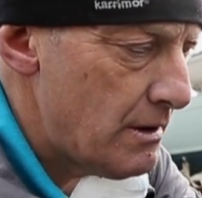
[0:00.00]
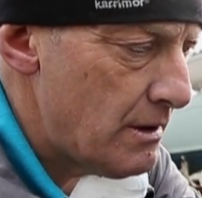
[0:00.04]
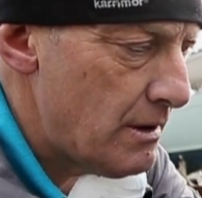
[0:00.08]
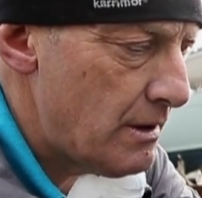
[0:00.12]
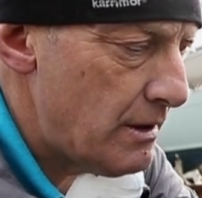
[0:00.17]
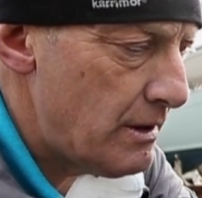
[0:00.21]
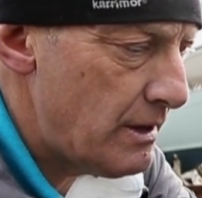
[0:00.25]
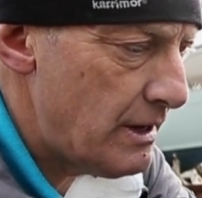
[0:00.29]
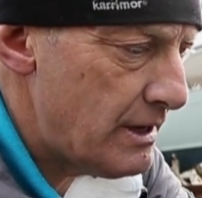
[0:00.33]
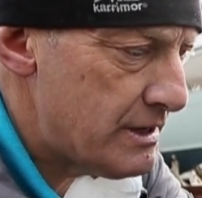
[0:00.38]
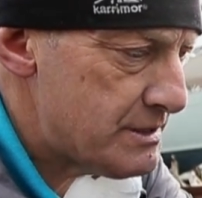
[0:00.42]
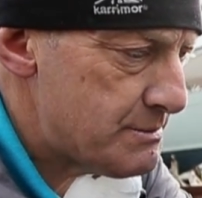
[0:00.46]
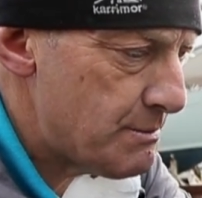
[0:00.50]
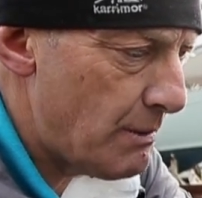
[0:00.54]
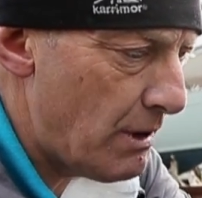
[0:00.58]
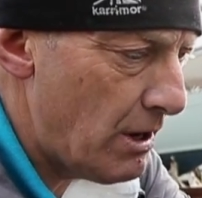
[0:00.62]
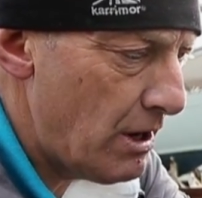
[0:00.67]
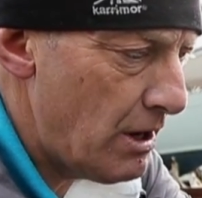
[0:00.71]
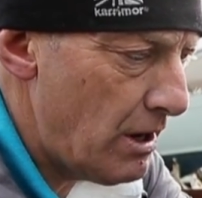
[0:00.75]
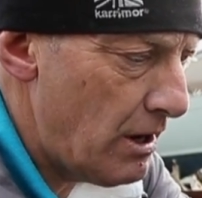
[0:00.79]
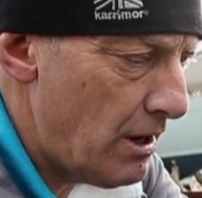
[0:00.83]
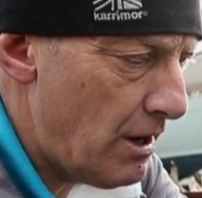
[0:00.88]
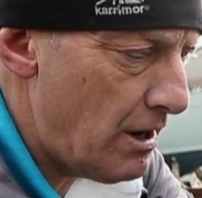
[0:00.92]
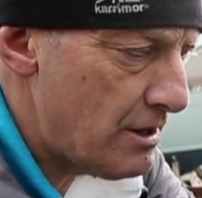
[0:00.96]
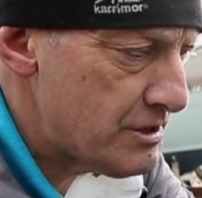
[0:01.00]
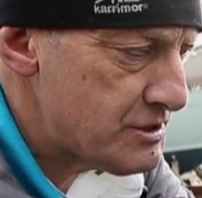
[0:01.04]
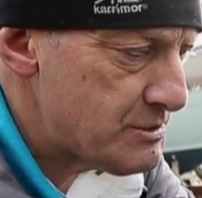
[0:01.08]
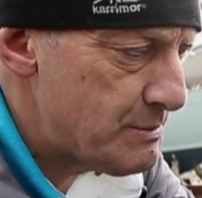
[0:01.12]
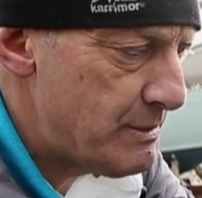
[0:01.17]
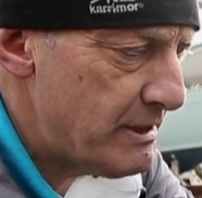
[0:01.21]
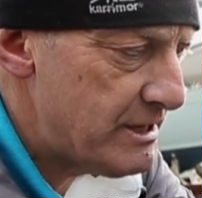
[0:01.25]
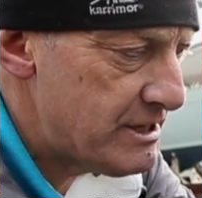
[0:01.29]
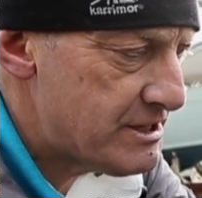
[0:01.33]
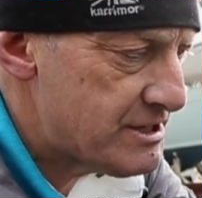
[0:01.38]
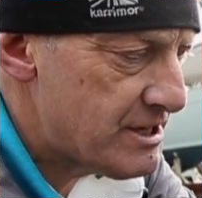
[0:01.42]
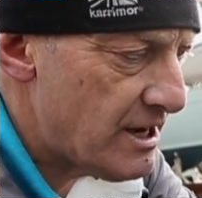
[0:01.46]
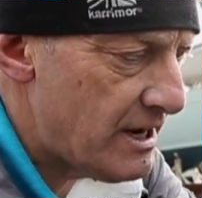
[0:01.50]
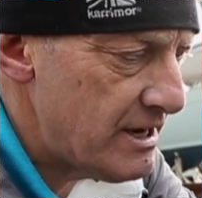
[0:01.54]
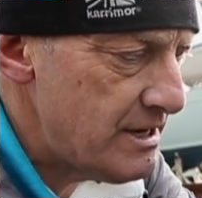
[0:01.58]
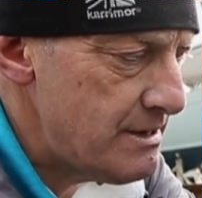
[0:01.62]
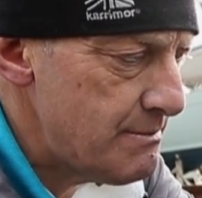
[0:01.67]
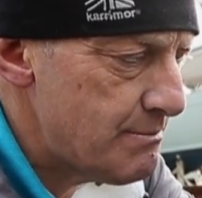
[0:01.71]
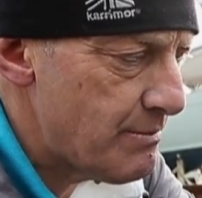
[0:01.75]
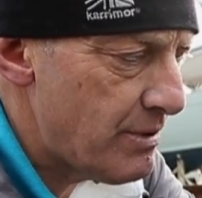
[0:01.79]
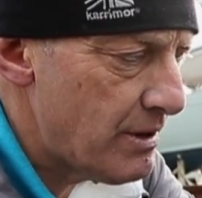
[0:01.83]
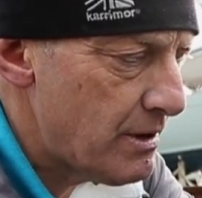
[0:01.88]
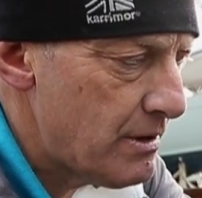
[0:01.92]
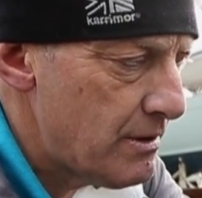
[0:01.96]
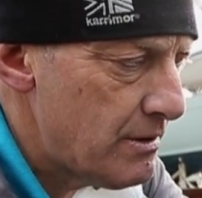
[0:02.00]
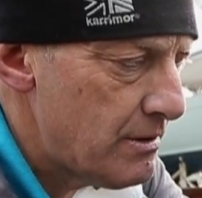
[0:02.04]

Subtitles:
And there's my last bit of tape.